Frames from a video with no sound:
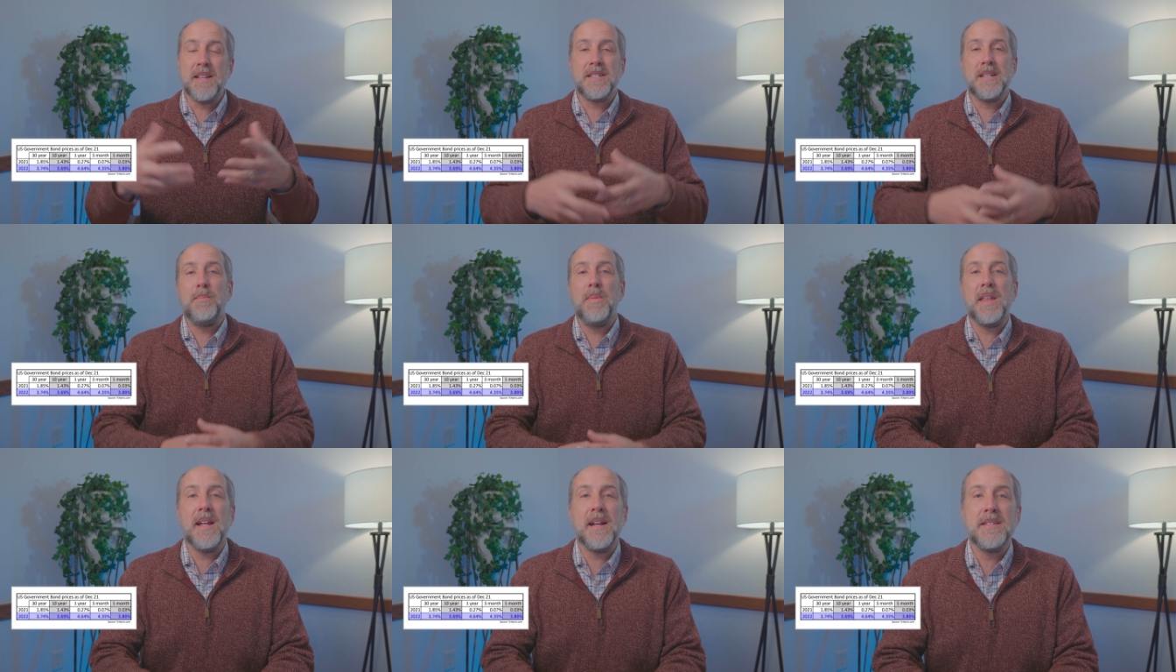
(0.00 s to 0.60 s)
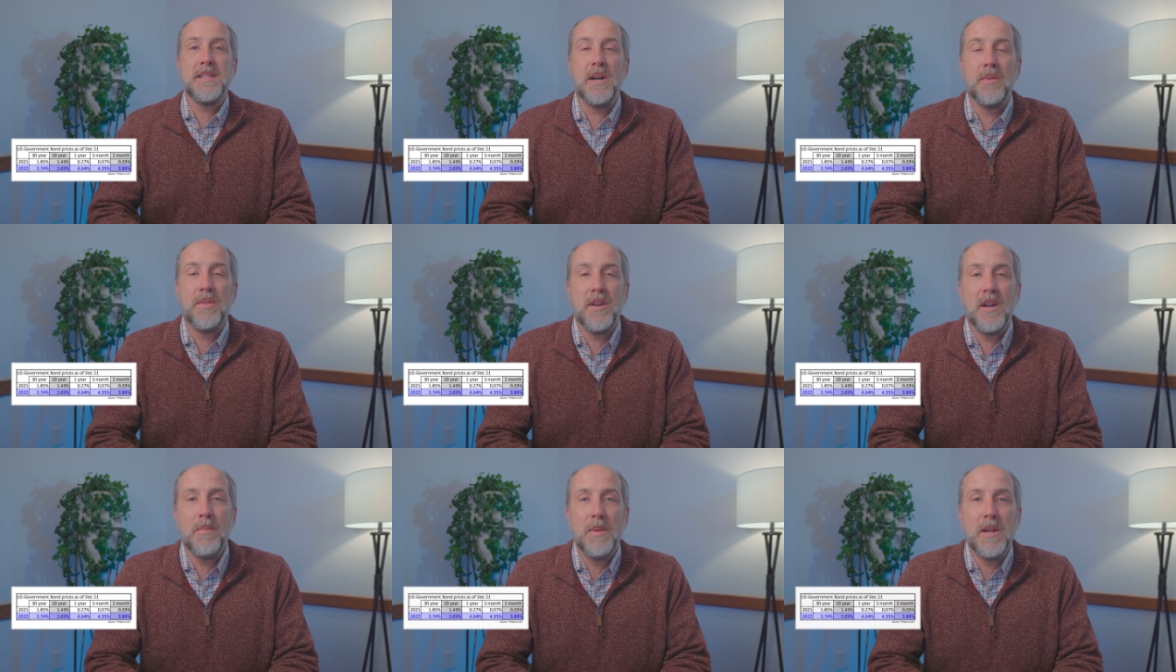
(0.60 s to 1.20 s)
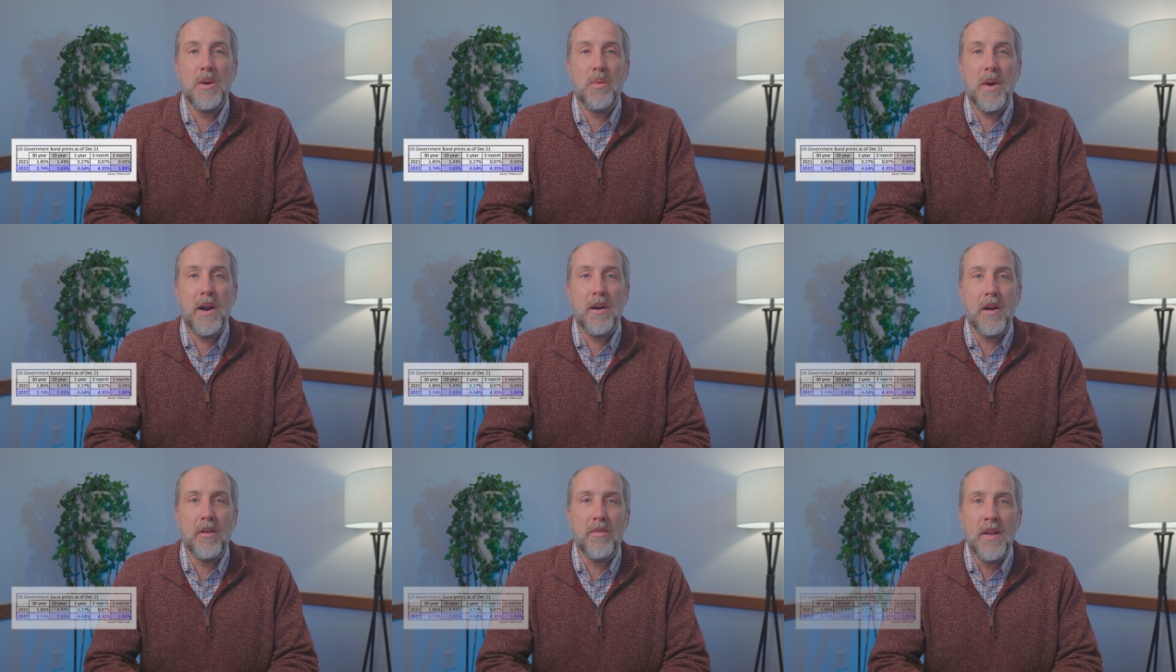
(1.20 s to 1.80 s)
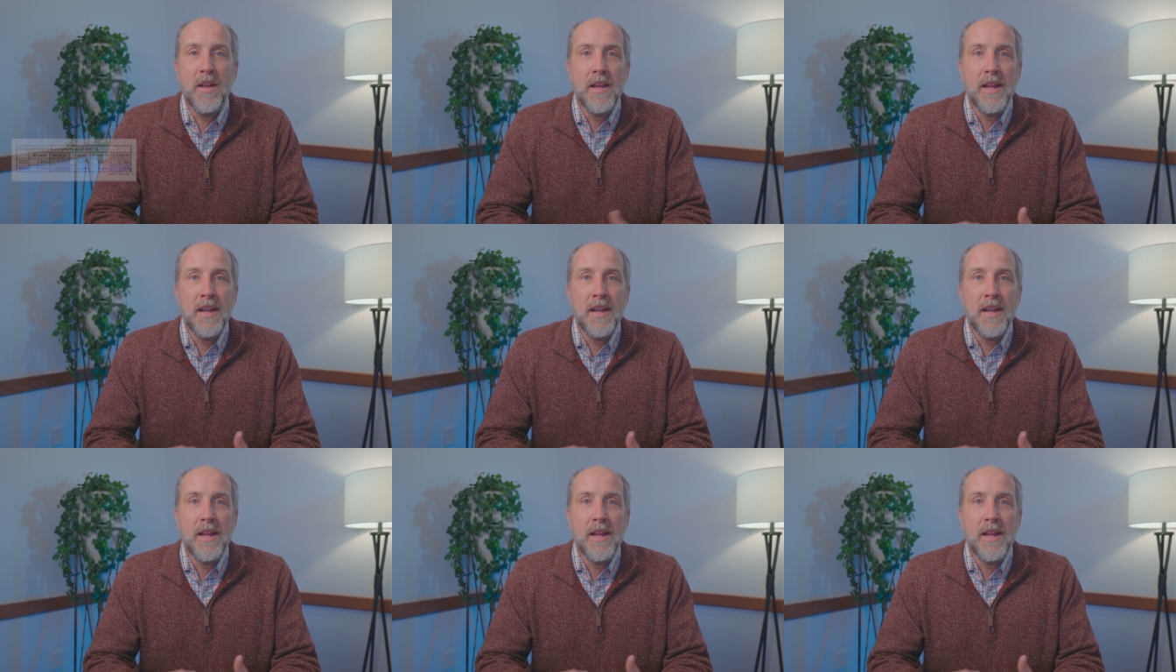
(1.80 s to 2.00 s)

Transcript: It's something that's out there to be aware of.